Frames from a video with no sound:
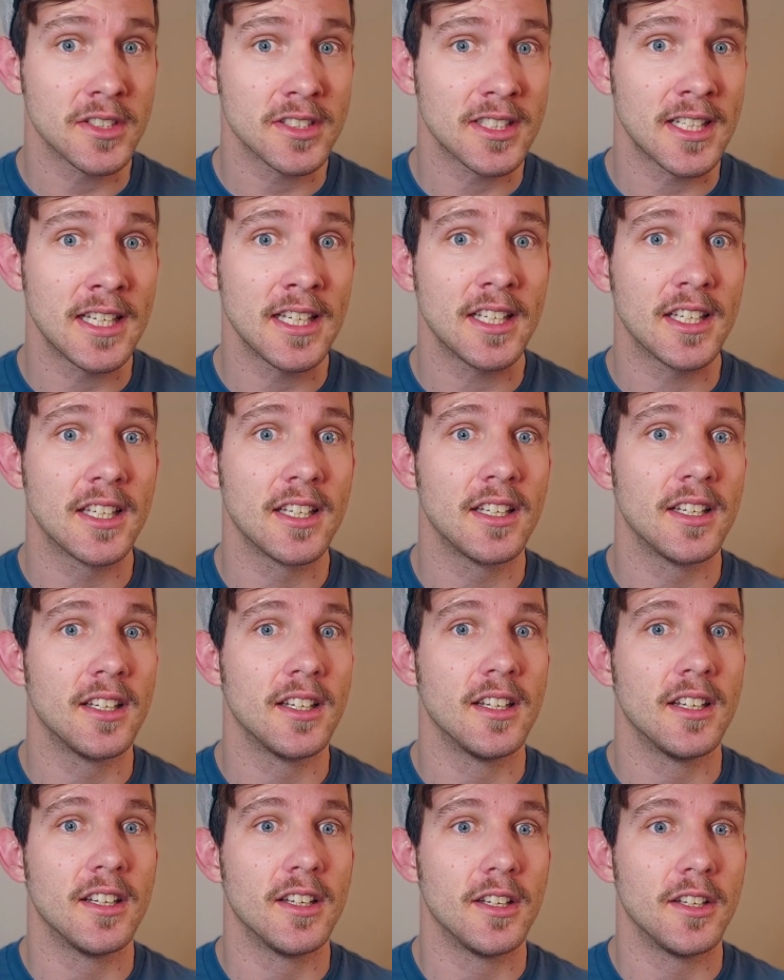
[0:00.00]
like
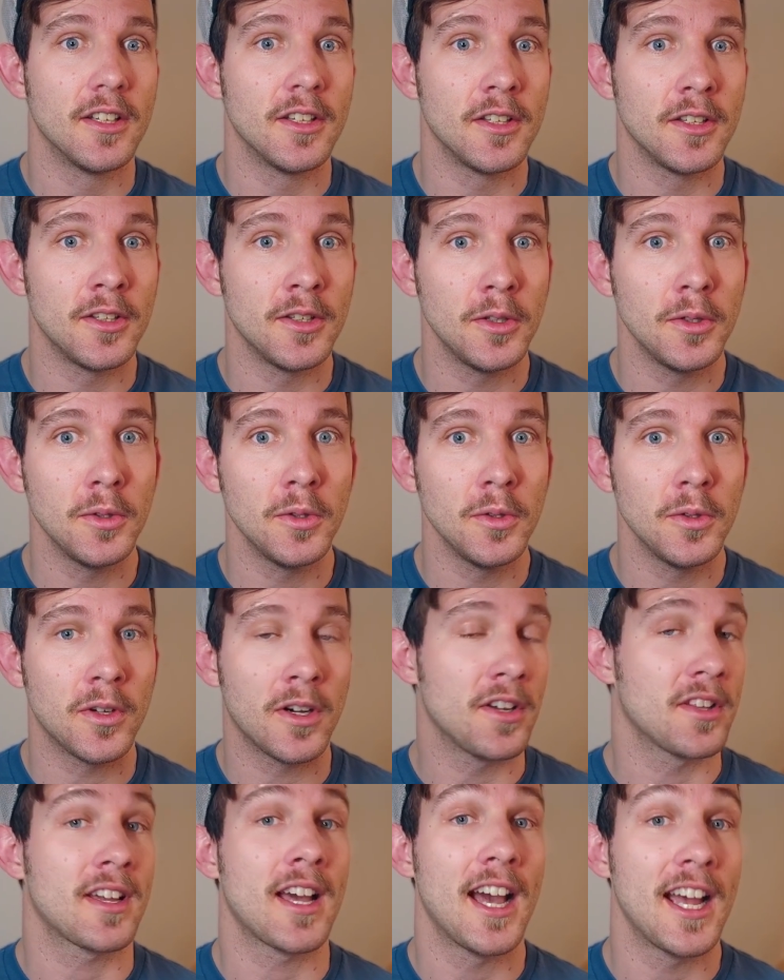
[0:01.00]
you
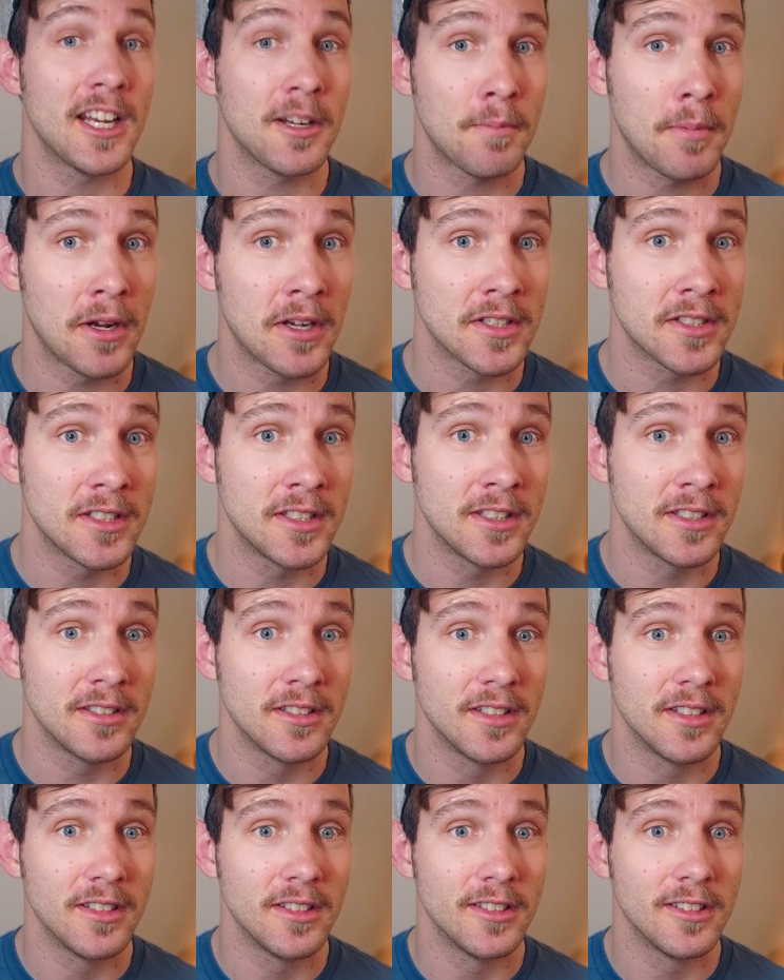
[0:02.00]
are the kind of
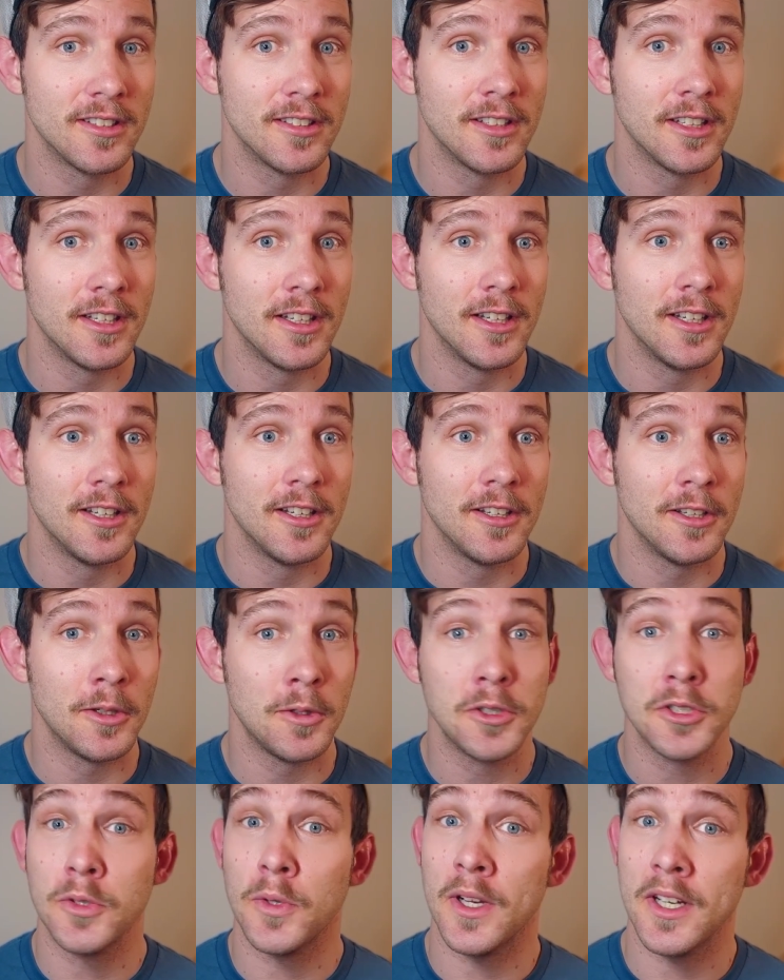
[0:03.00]
person
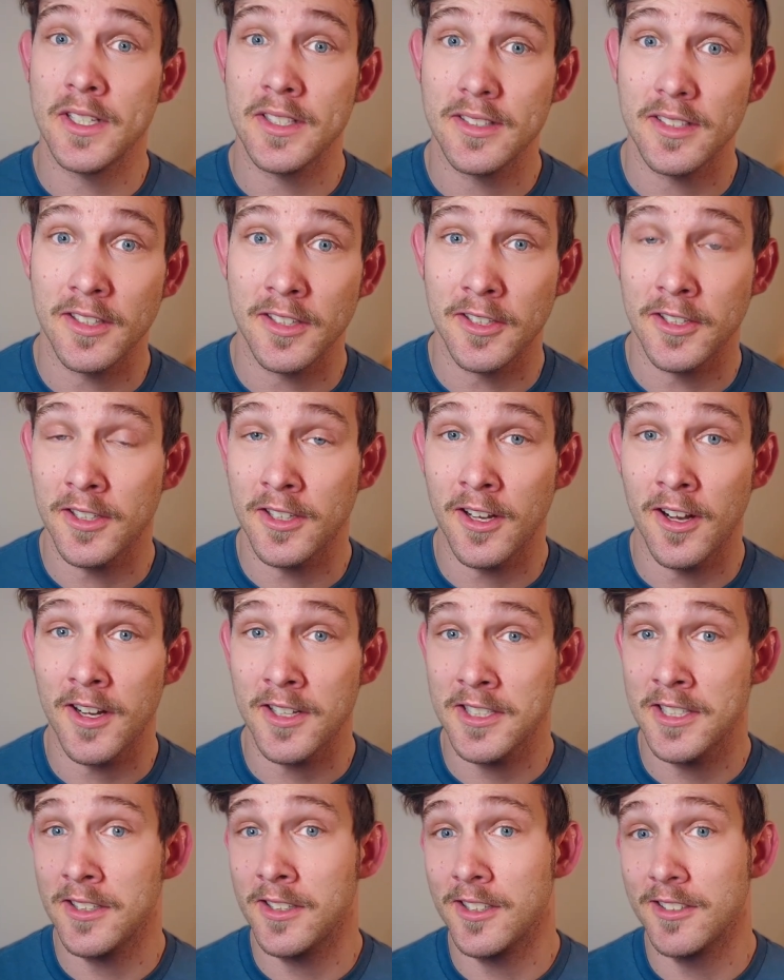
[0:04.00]
who enjoys a good
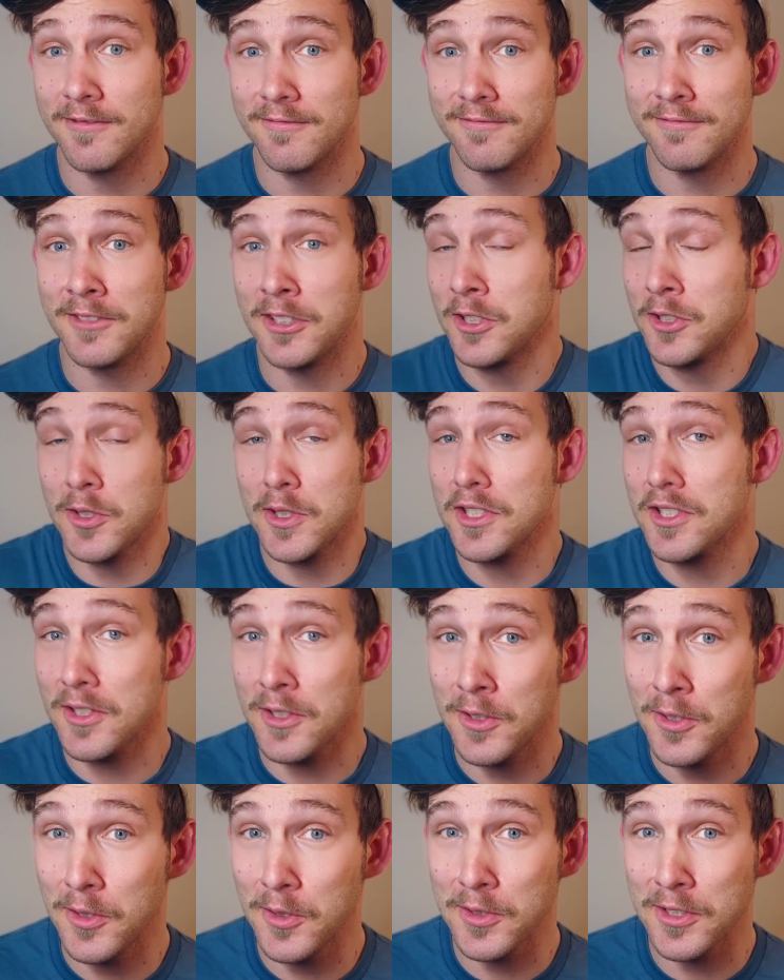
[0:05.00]
cocktail, who
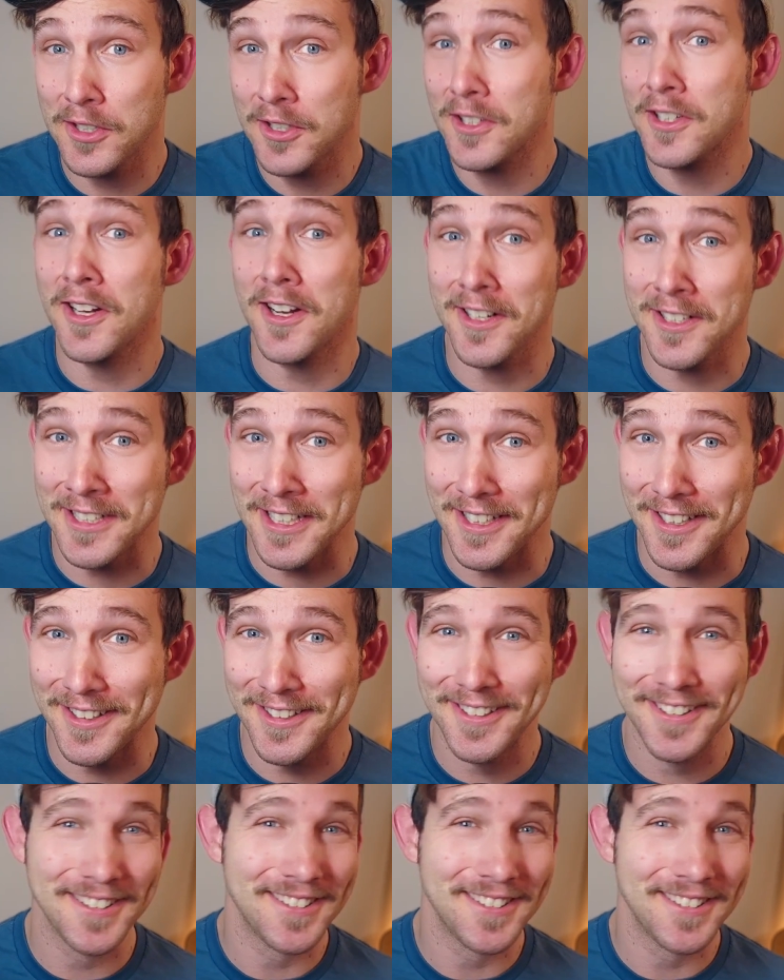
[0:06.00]
knows a good cocktail.